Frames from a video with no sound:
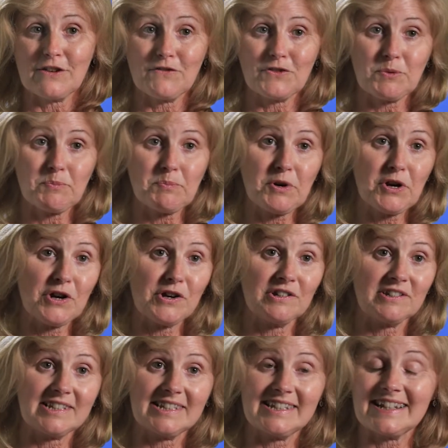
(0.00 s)
over the
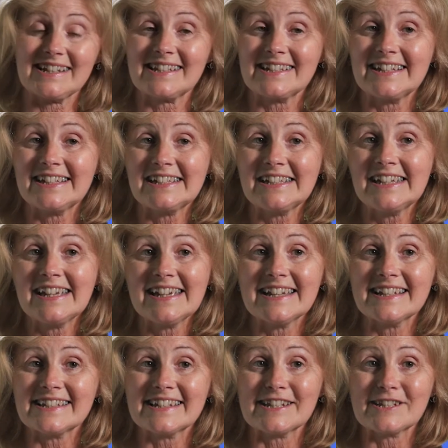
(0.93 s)
past 16
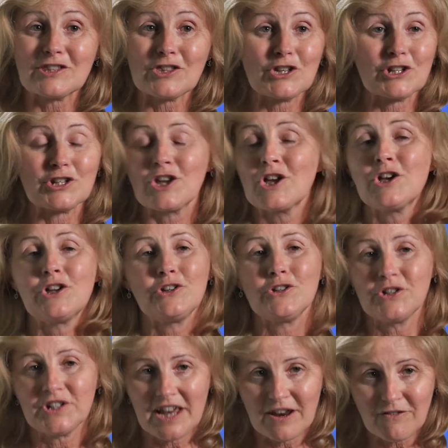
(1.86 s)
years is that
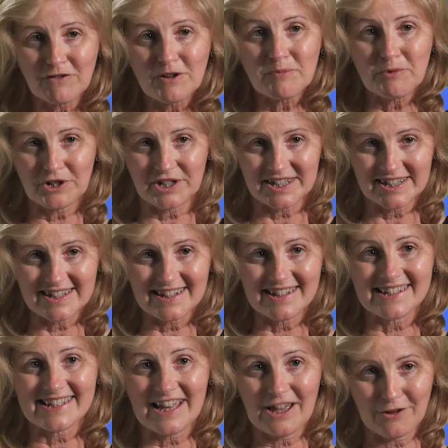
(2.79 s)
not everybody
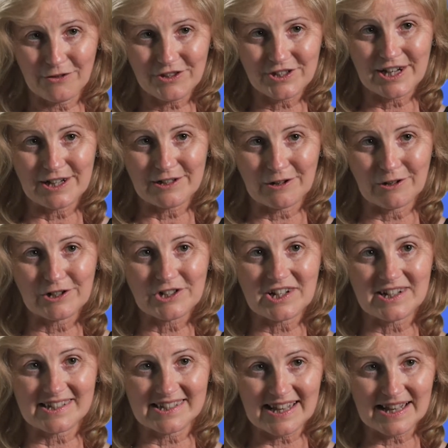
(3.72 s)
does health
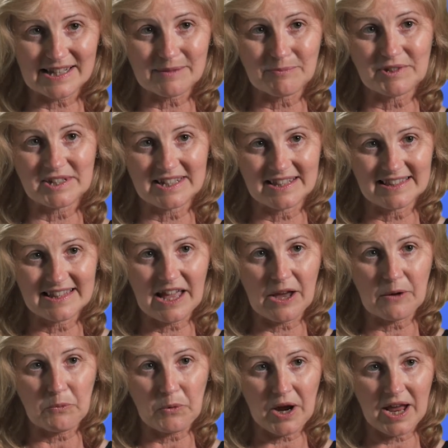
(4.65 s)
technology assessment in
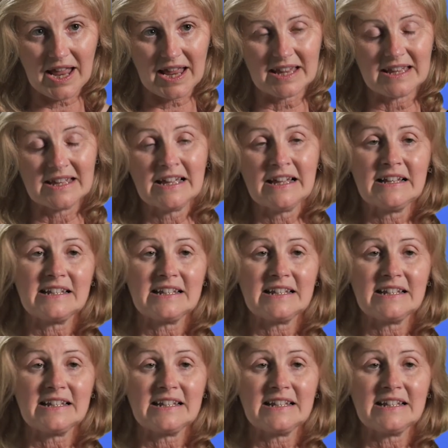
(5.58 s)
that way.